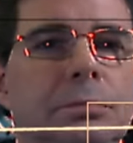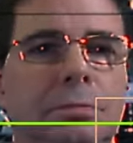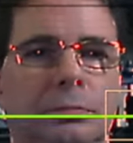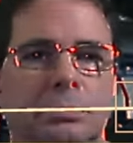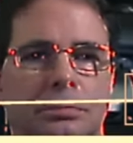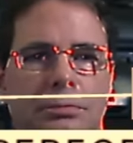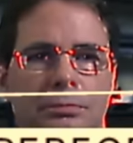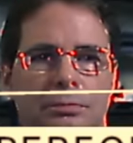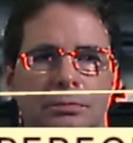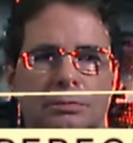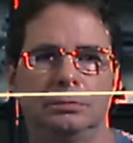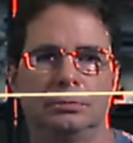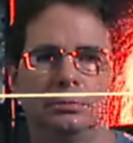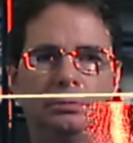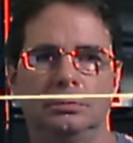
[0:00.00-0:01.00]
this first
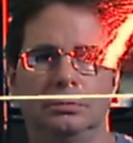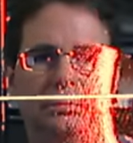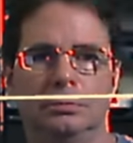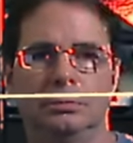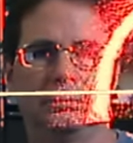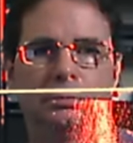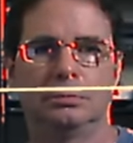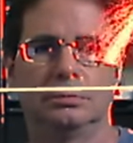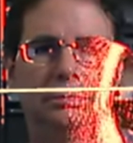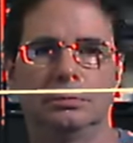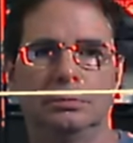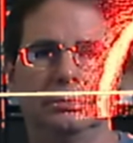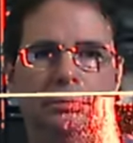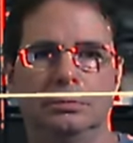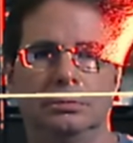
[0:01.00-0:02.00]
example is
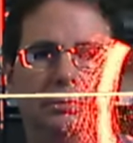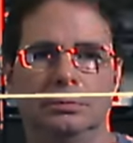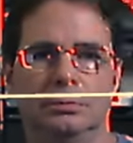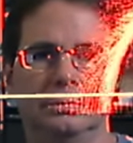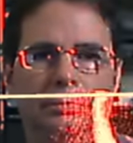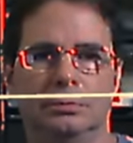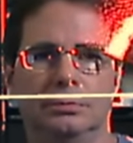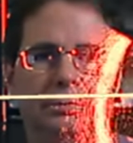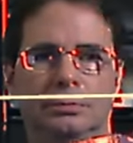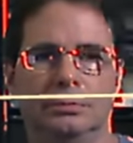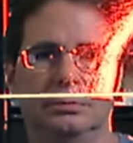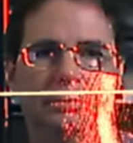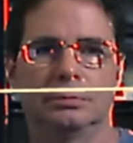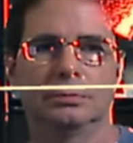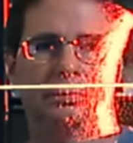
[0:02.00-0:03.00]
economy mode.